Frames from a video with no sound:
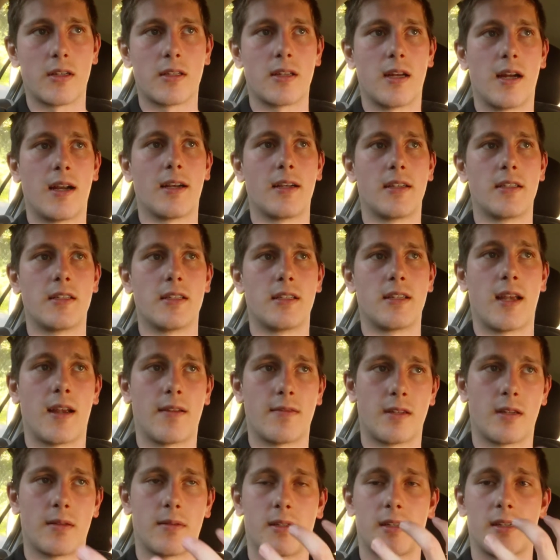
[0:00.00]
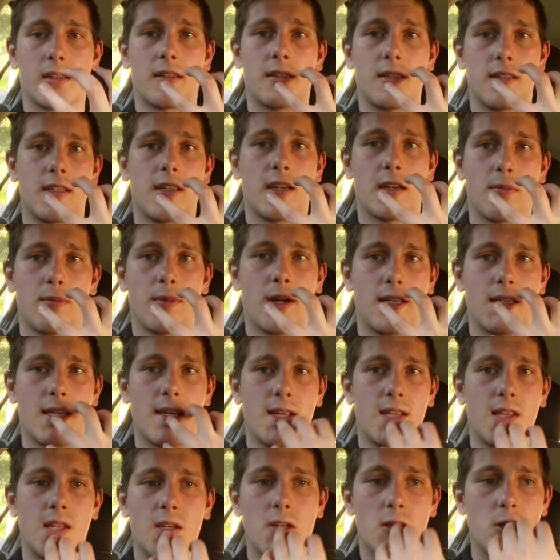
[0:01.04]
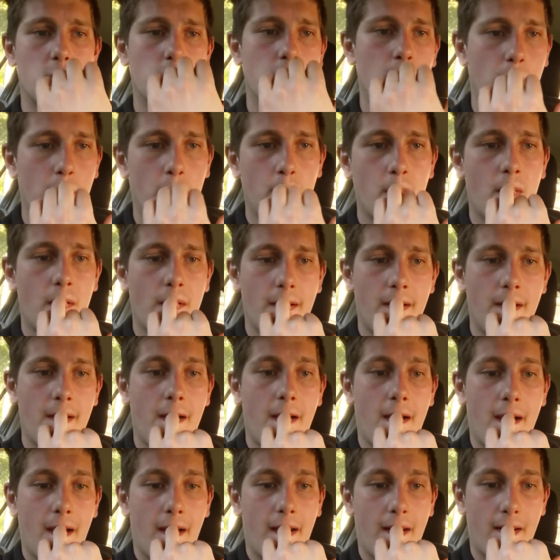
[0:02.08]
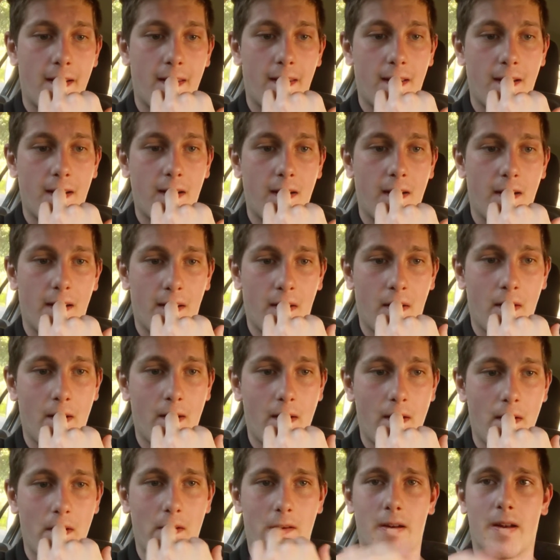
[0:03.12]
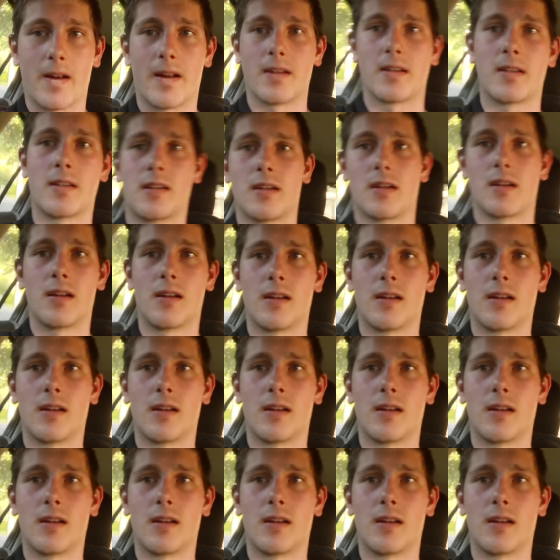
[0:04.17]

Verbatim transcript: exciting to just have something I can sink my teeth into. And so that's what I do, and that's